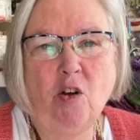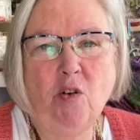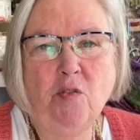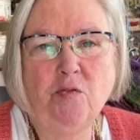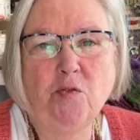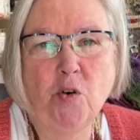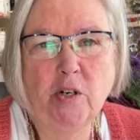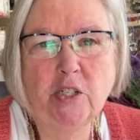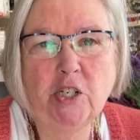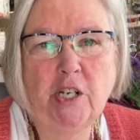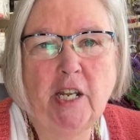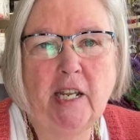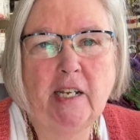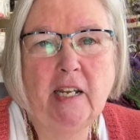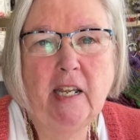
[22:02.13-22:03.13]

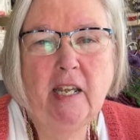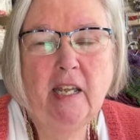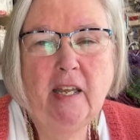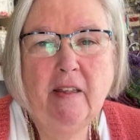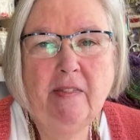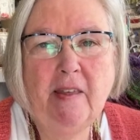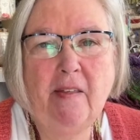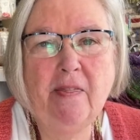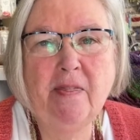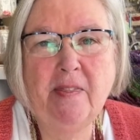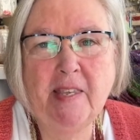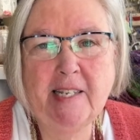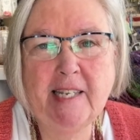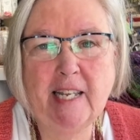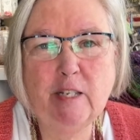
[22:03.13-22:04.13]
fortunate that
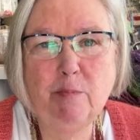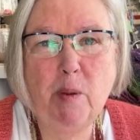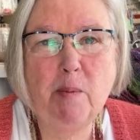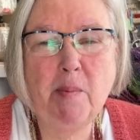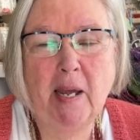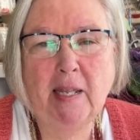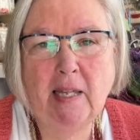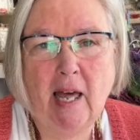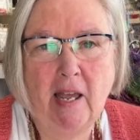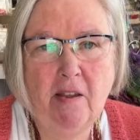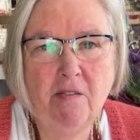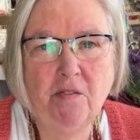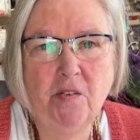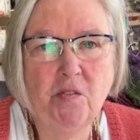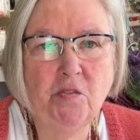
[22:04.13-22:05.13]
this has been my
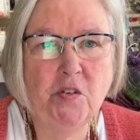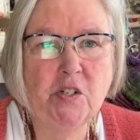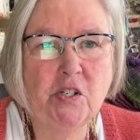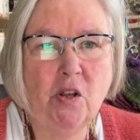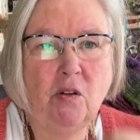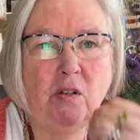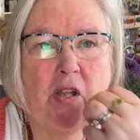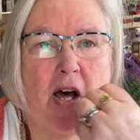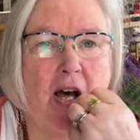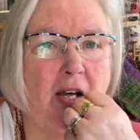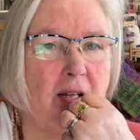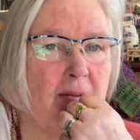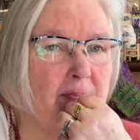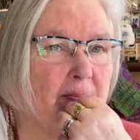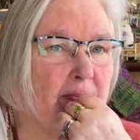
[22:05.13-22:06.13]
life for so
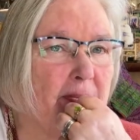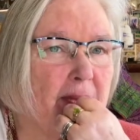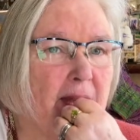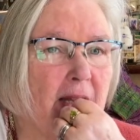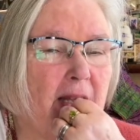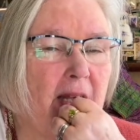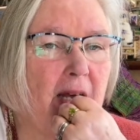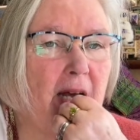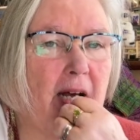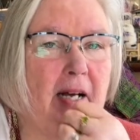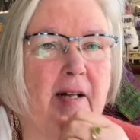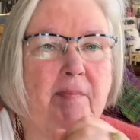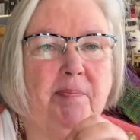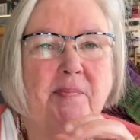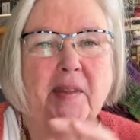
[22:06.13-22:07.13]
long.
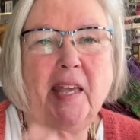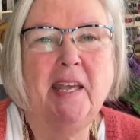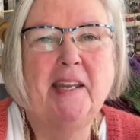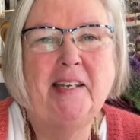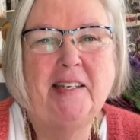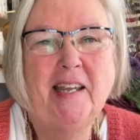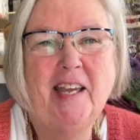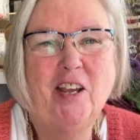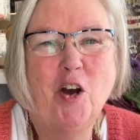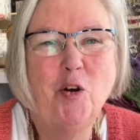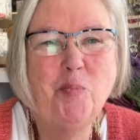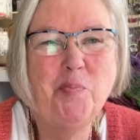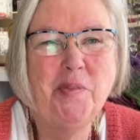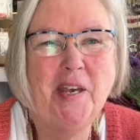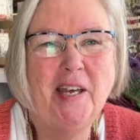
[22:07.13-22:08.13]
And I hope
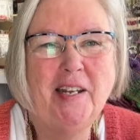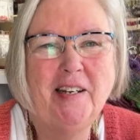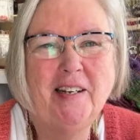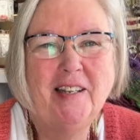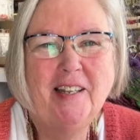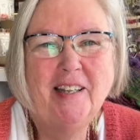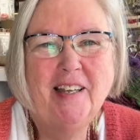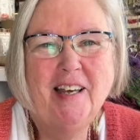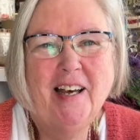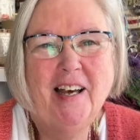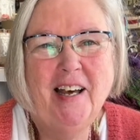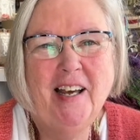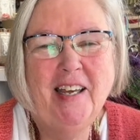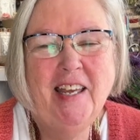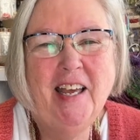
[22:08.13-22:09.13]
that
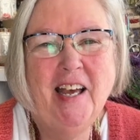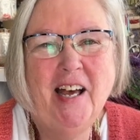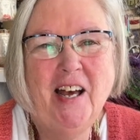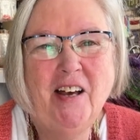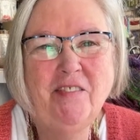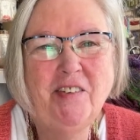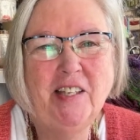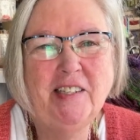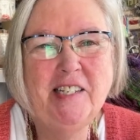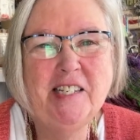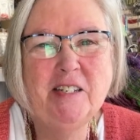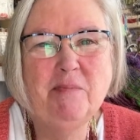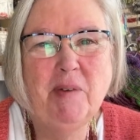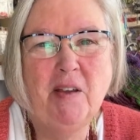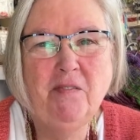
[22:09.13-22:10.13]
I have, at
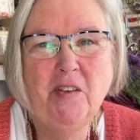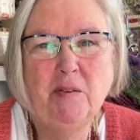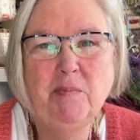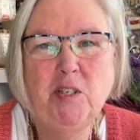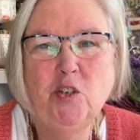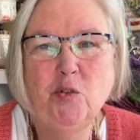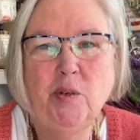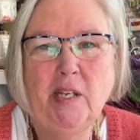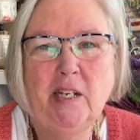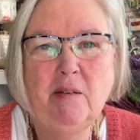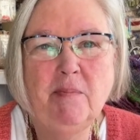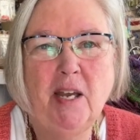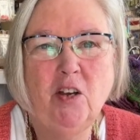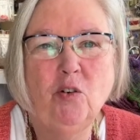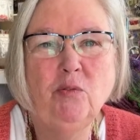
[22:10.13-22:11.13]
least in my family, created
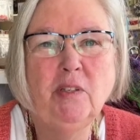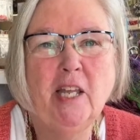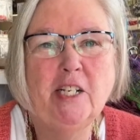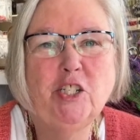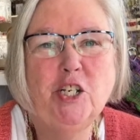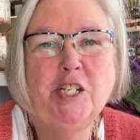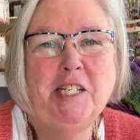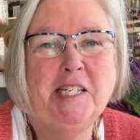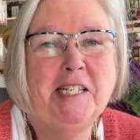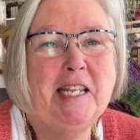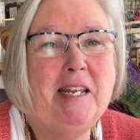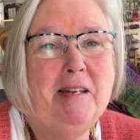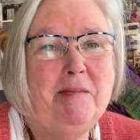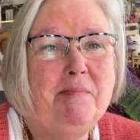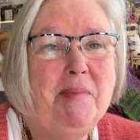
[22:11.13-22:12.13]
my own legends
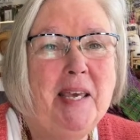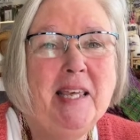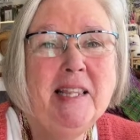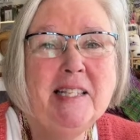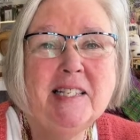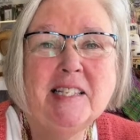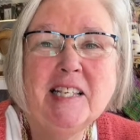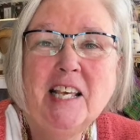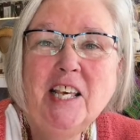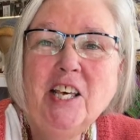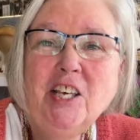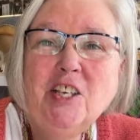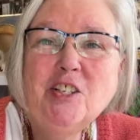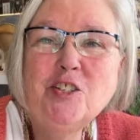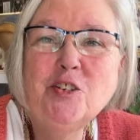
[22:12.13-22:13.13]
and myths
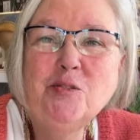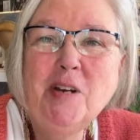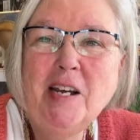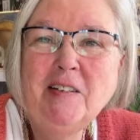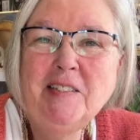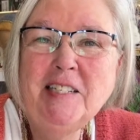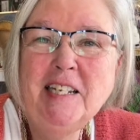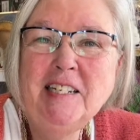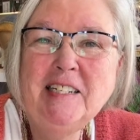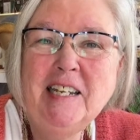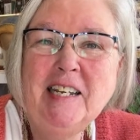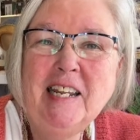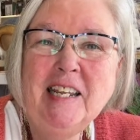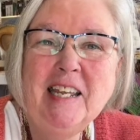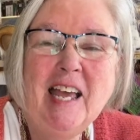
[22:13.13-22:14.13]
surrounding
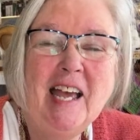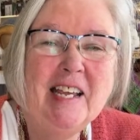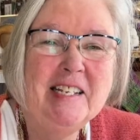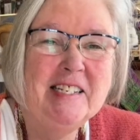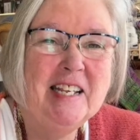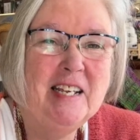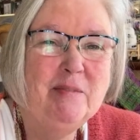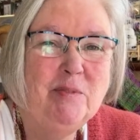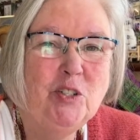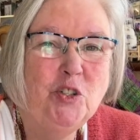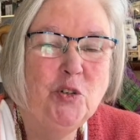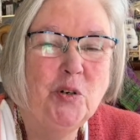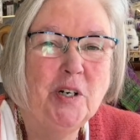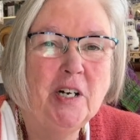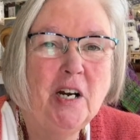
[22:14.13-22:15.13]
knitting, as I'm
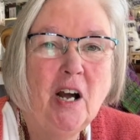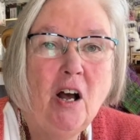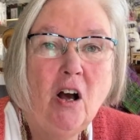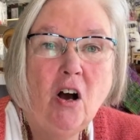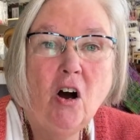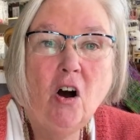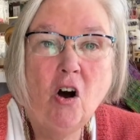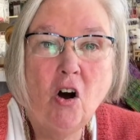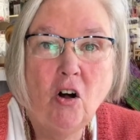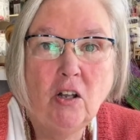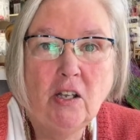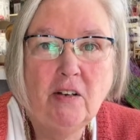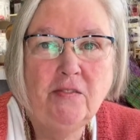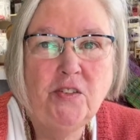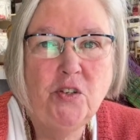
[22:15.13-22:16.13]
sure all
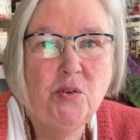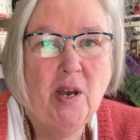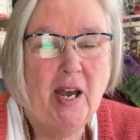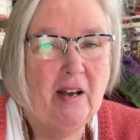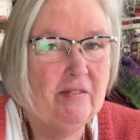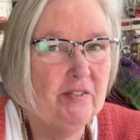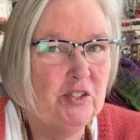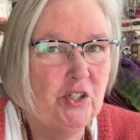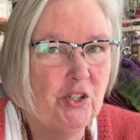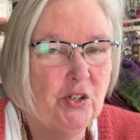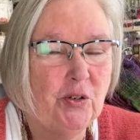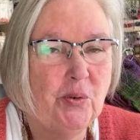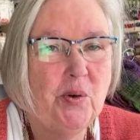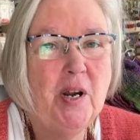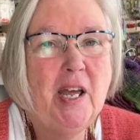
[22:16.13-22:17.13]
of you have
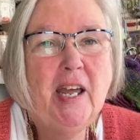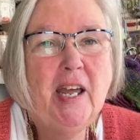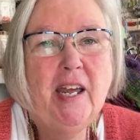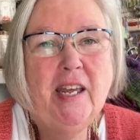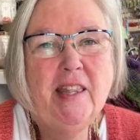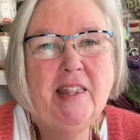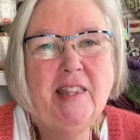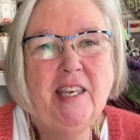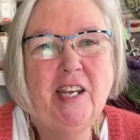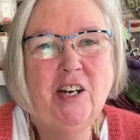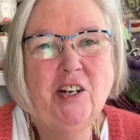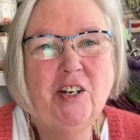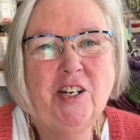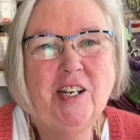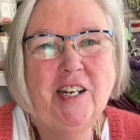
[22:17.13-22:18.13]
too.
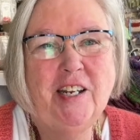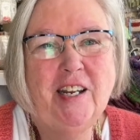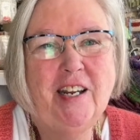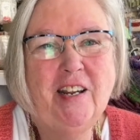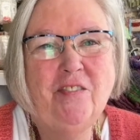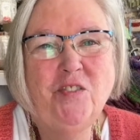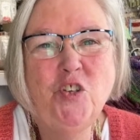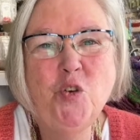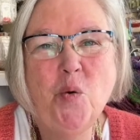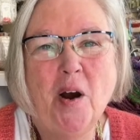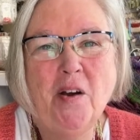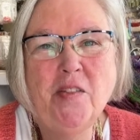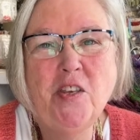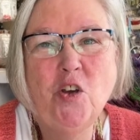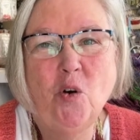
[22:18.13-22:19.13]
If you
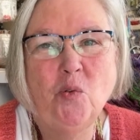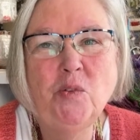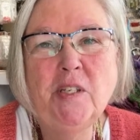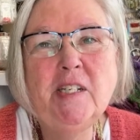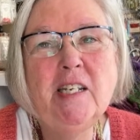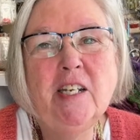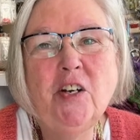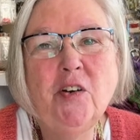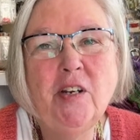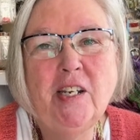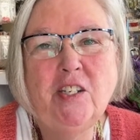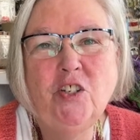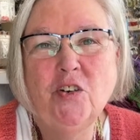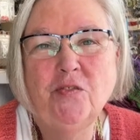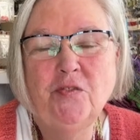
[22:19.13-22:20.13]
are the only knitter
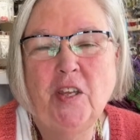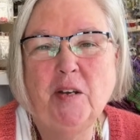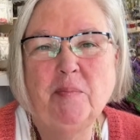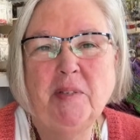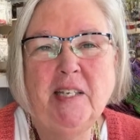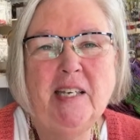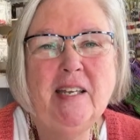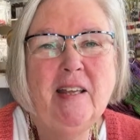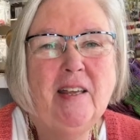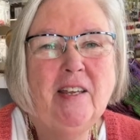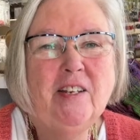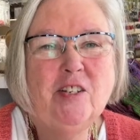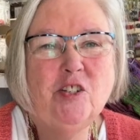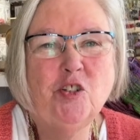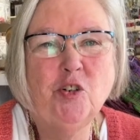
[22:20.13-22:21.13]
in your family,
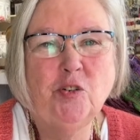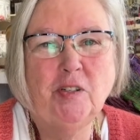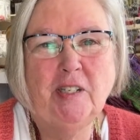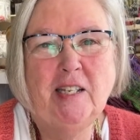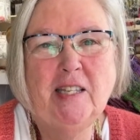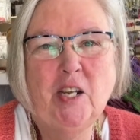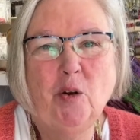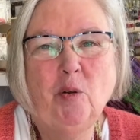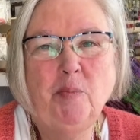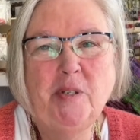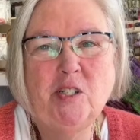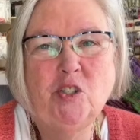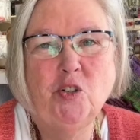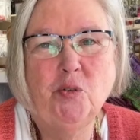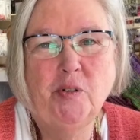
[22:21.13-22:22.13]
certainly there will be
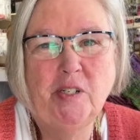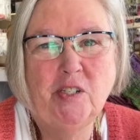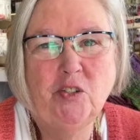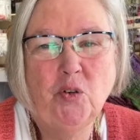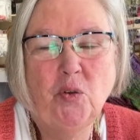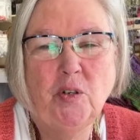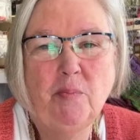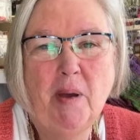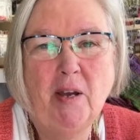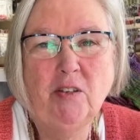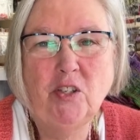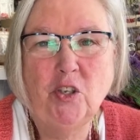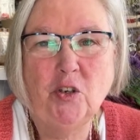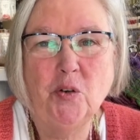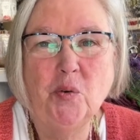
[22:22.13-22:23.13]
stories told about
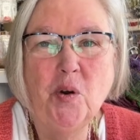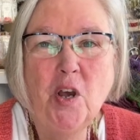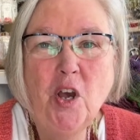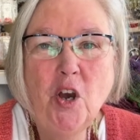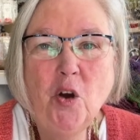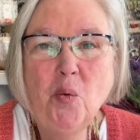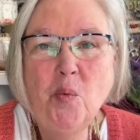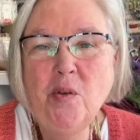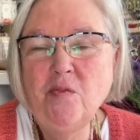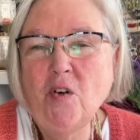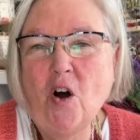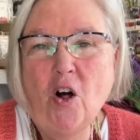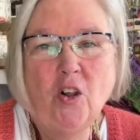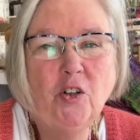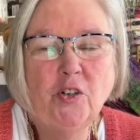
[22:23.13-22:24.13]
you. We've
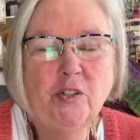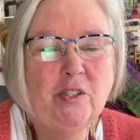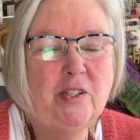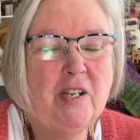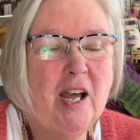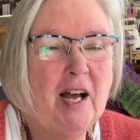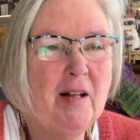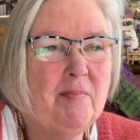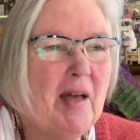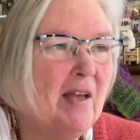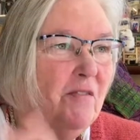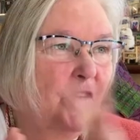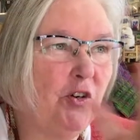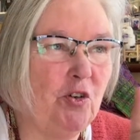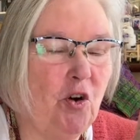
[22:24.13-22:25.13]
all heard,
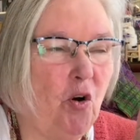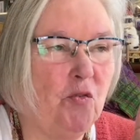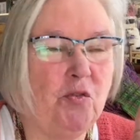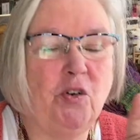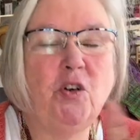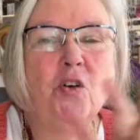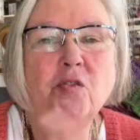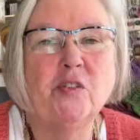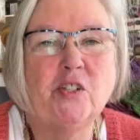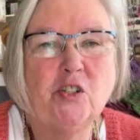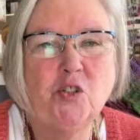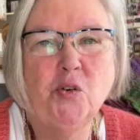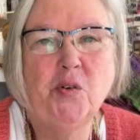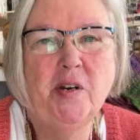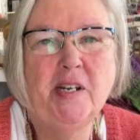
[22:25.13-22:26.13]
I've heard over and over
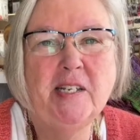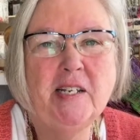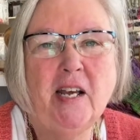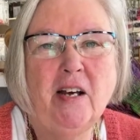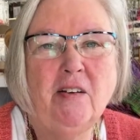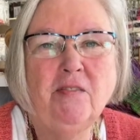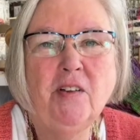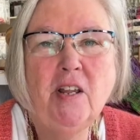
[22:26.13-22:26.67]
stories of,